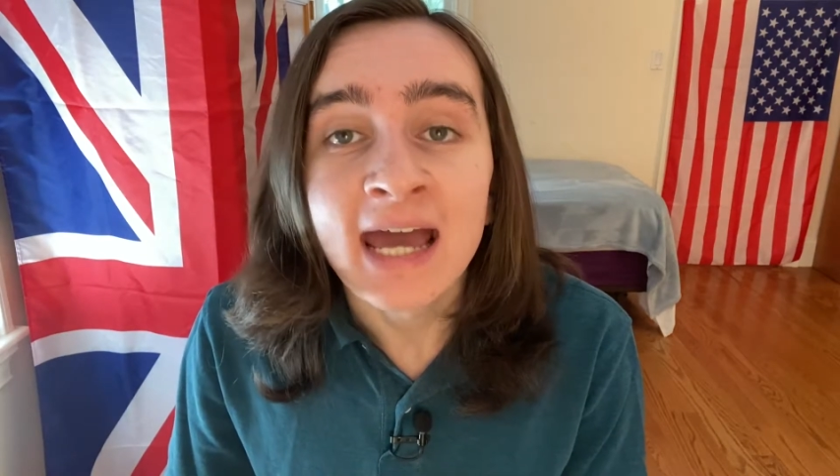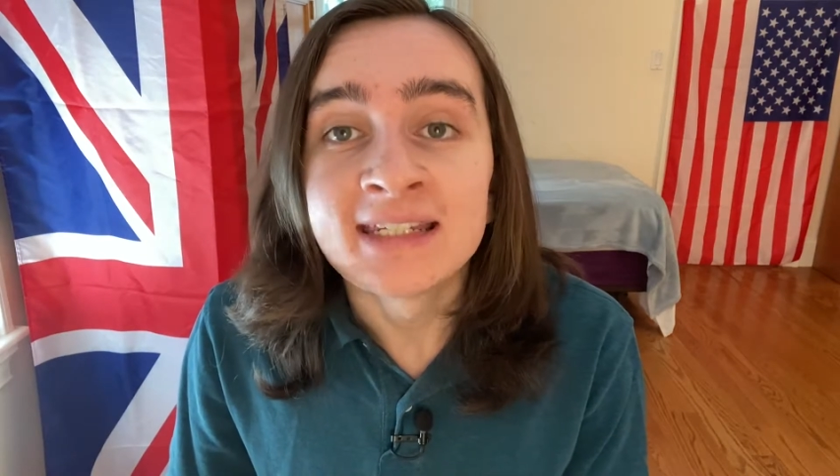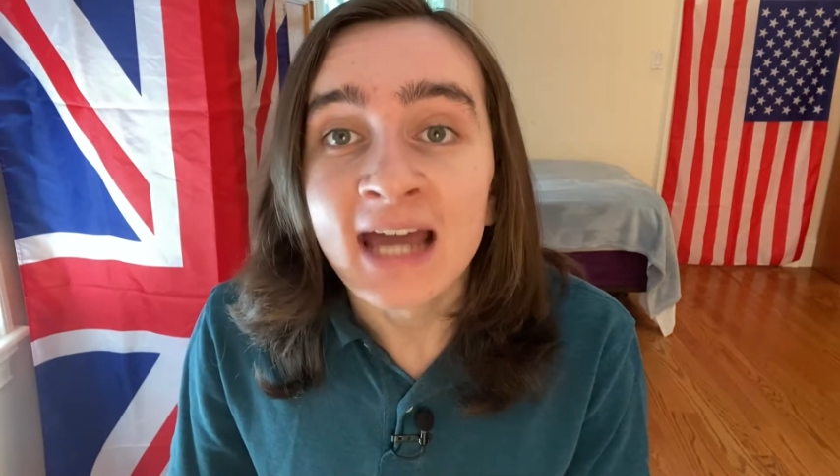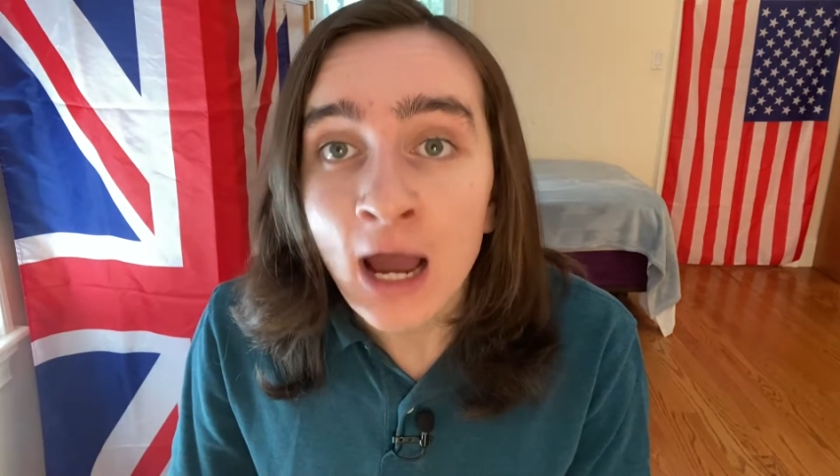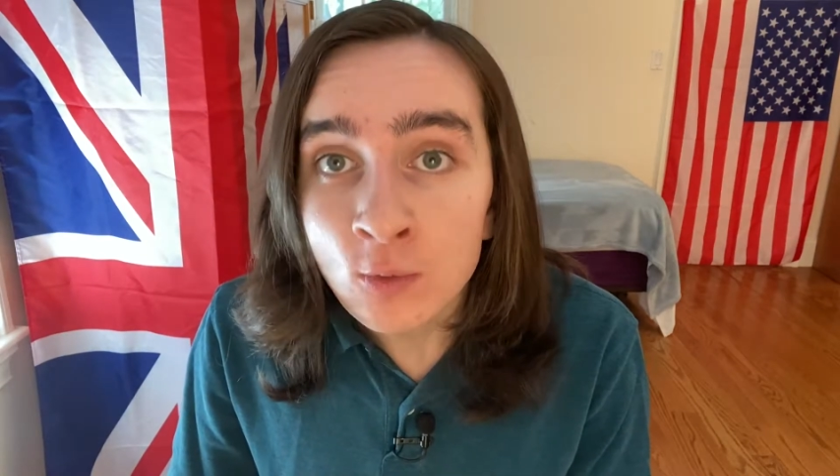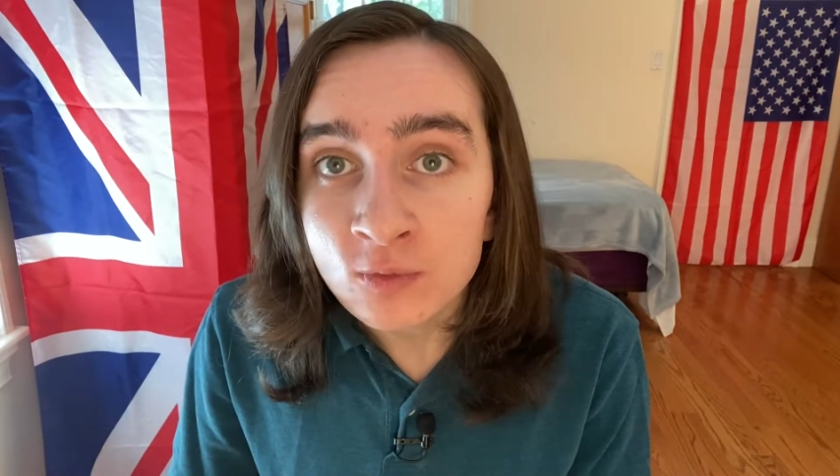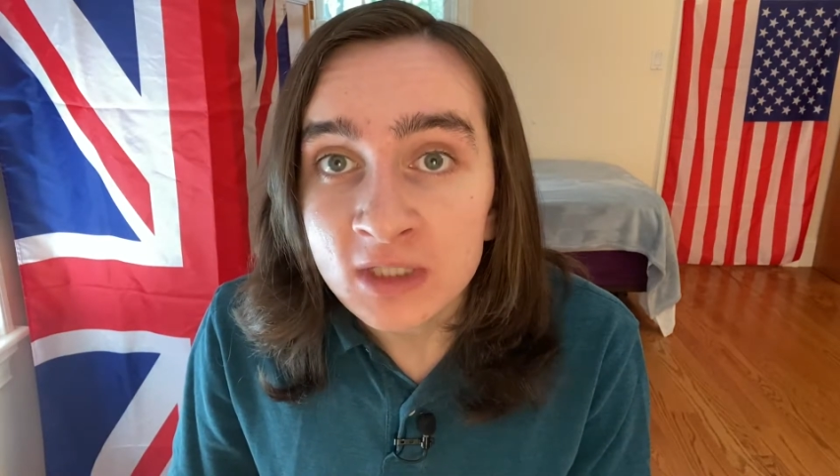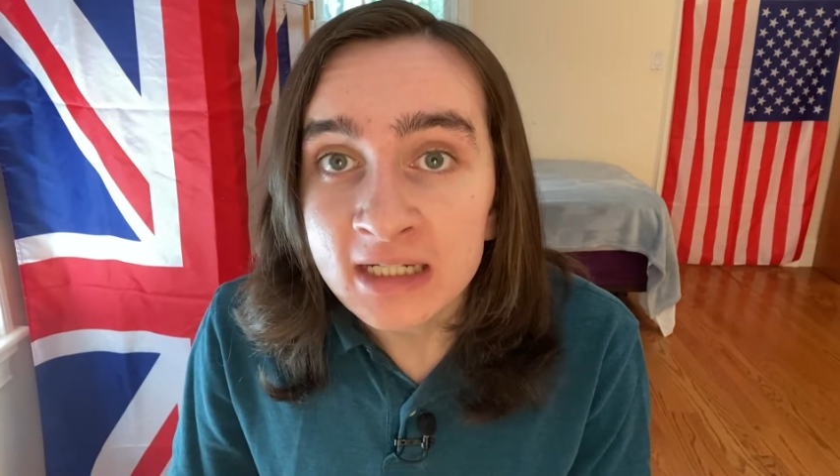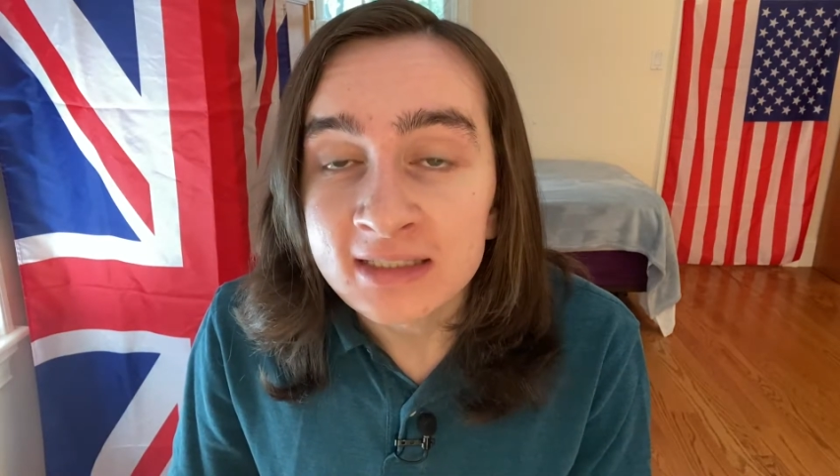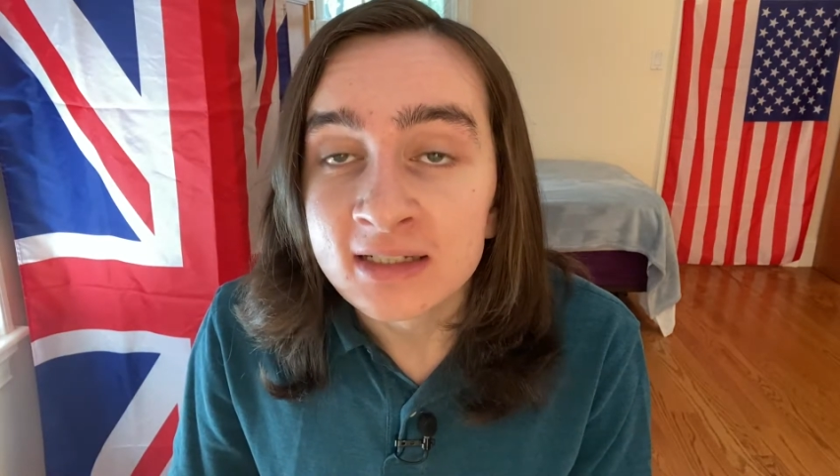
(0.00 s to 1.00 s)
and
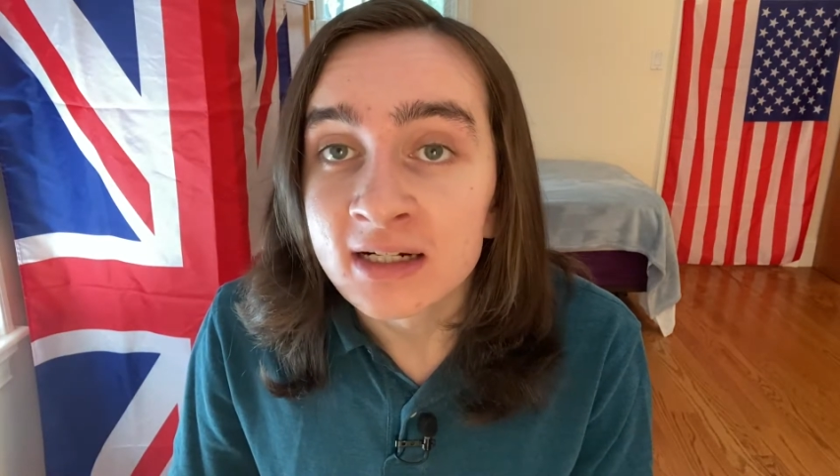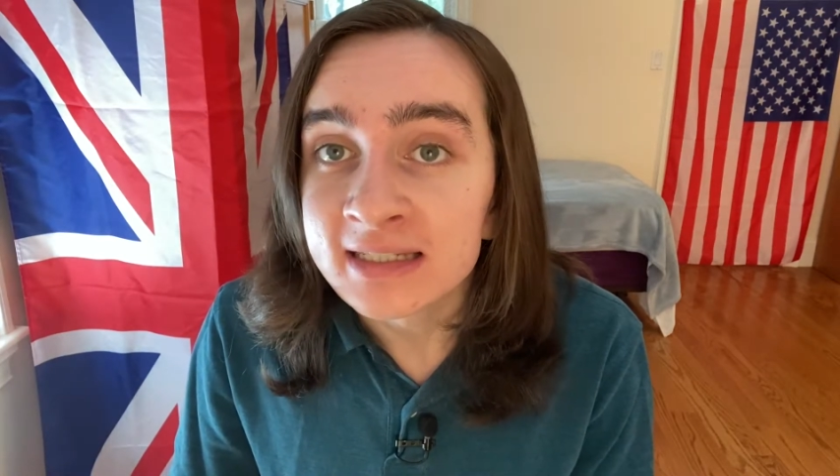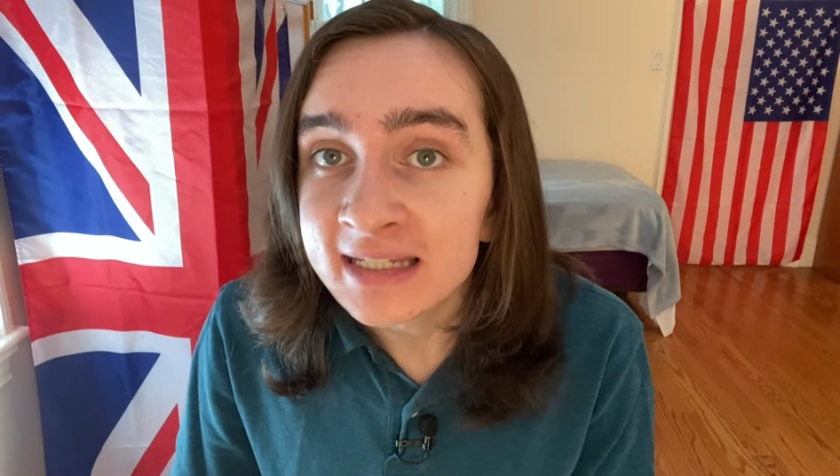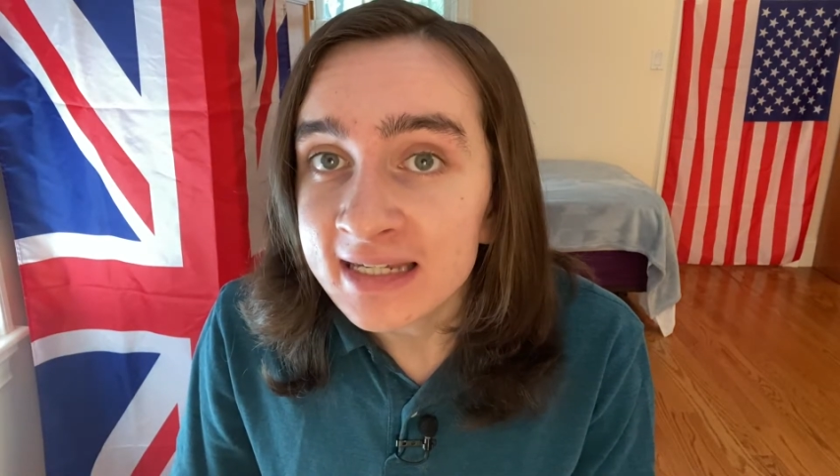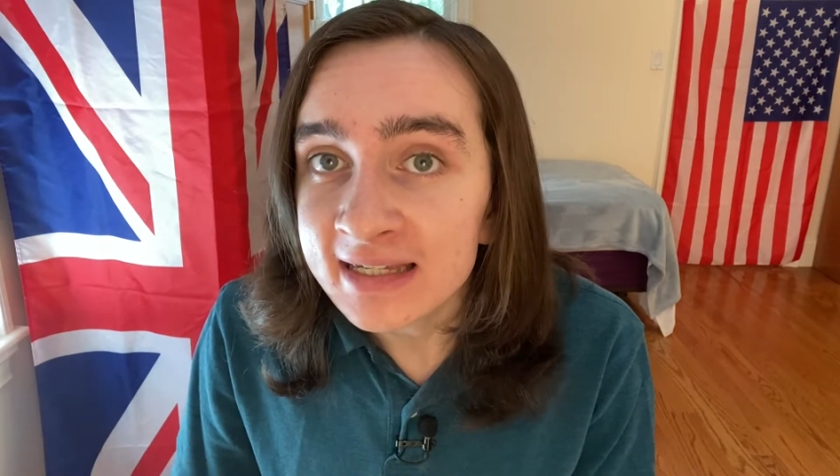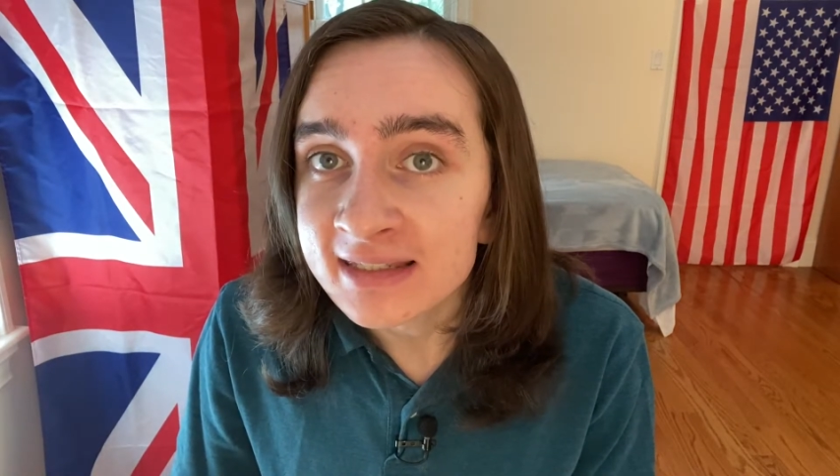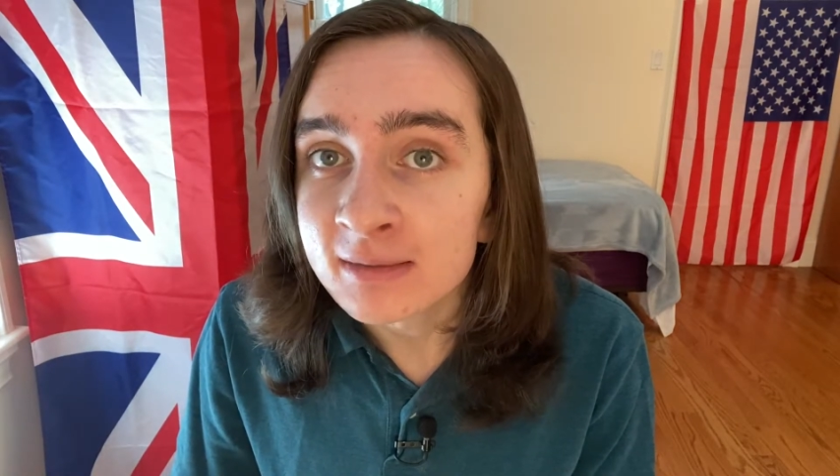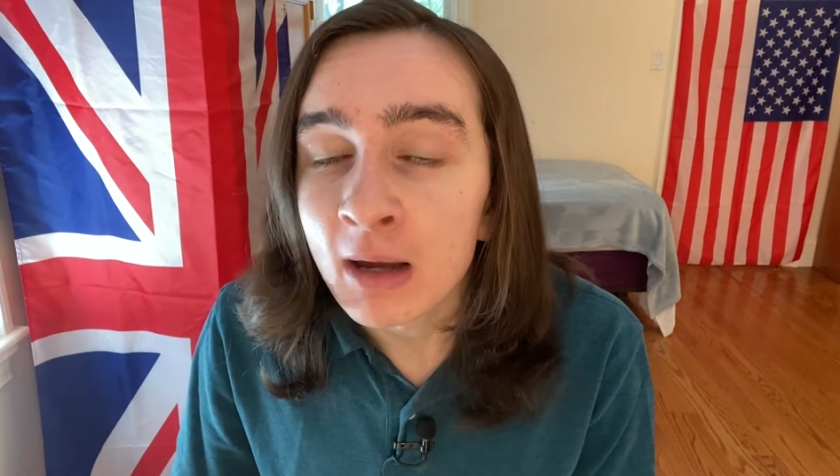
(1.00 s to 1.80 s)
outdated ideas